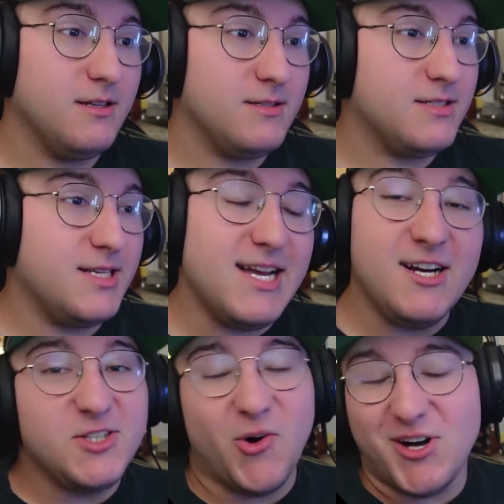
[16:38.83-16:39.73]

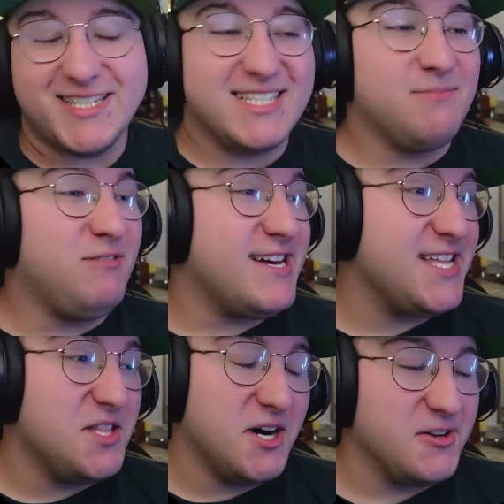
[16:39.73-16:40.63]
Daenerys always has a
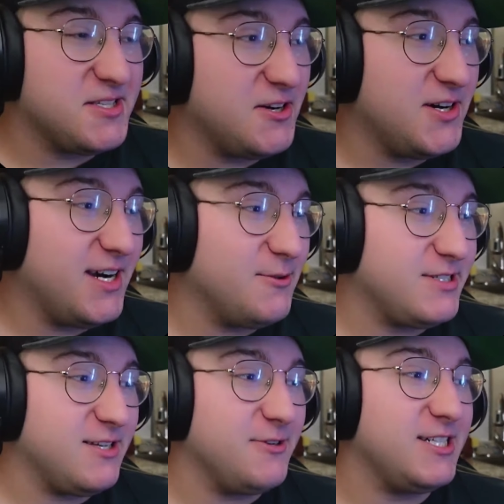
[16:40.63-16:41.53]
plan, though, so we'll
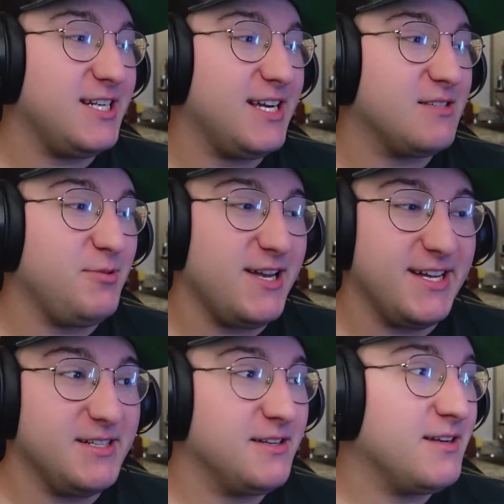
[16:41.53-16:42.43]
see what she has planned.